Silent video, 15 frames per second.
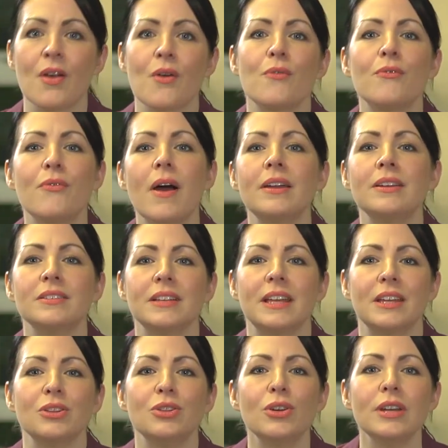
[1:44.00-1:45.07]

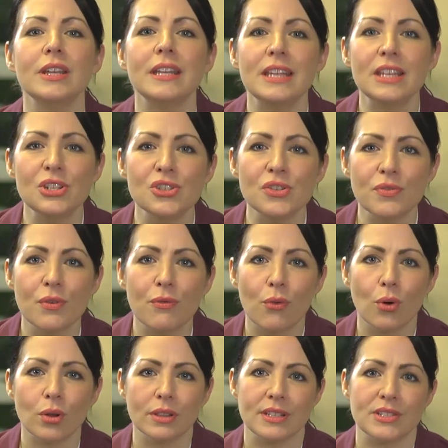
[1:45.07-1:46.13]
Finally, look at each of the
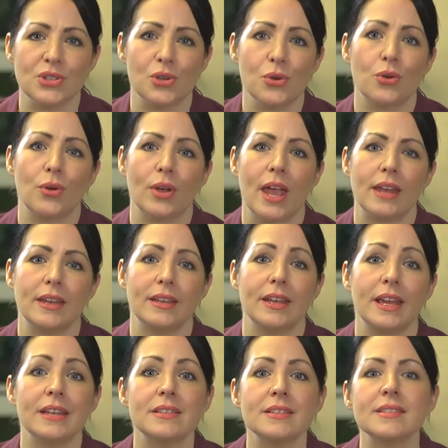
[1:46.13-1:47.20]
four lists you created
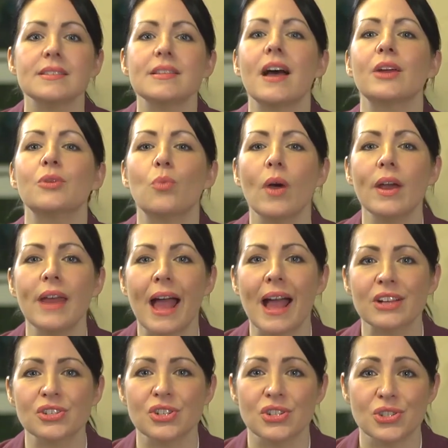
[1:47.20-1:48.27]
and decide what
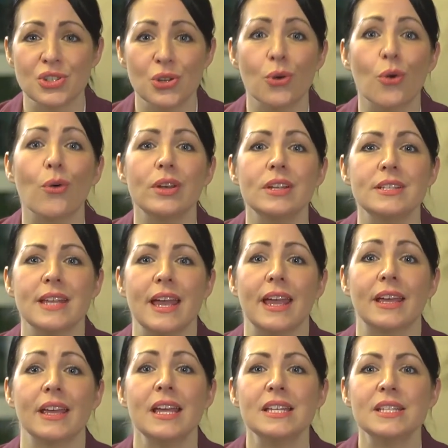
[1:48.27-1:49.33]
actions you're going to
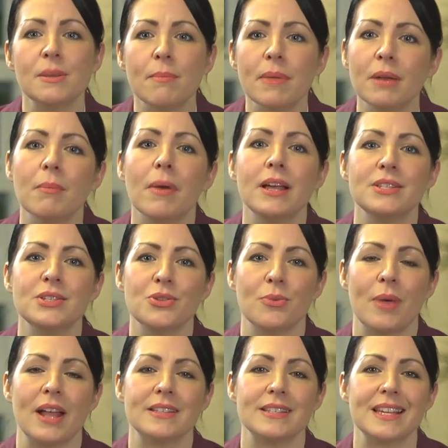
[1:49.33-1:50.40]
take to minimize
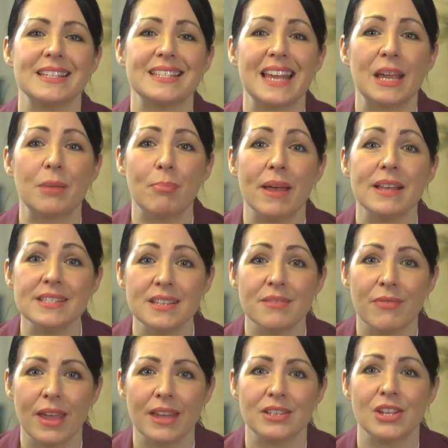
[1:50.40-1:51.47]
threats and take best
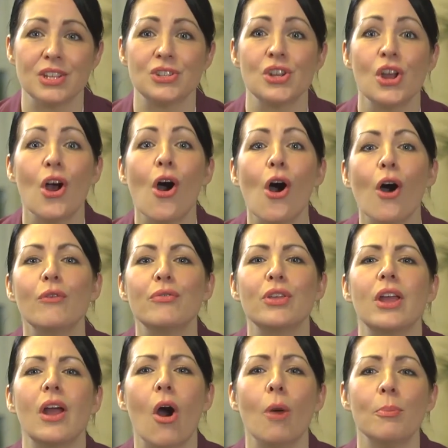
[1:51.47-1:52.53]
advantage of
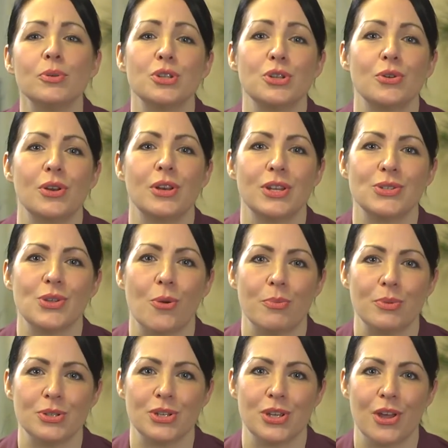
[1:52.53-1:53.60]
the opportunities
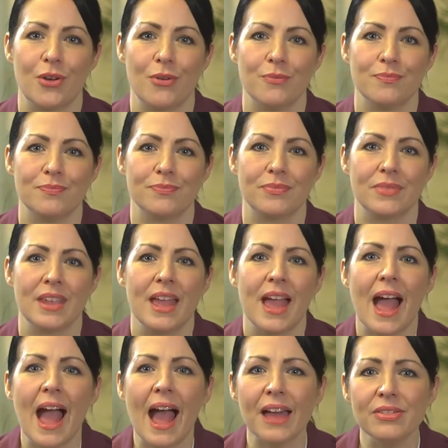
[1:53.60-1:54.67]
open to you.
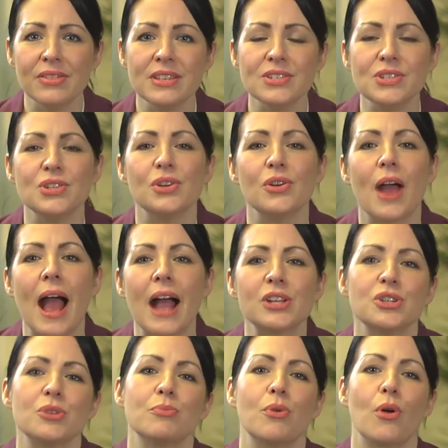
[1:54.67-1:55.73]
Add these to your
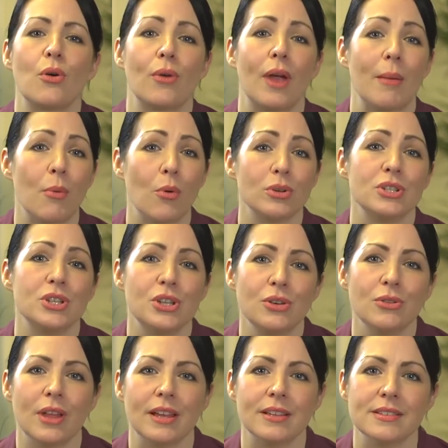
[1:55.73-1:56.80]
action program or
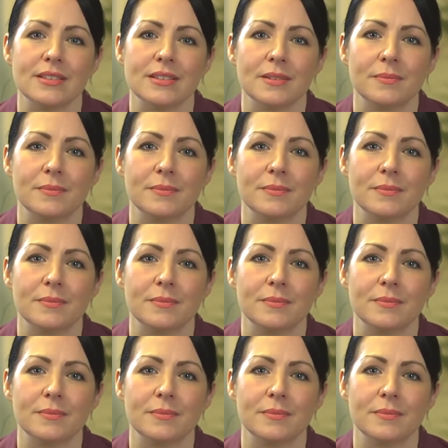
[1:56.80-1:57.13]
to-do list.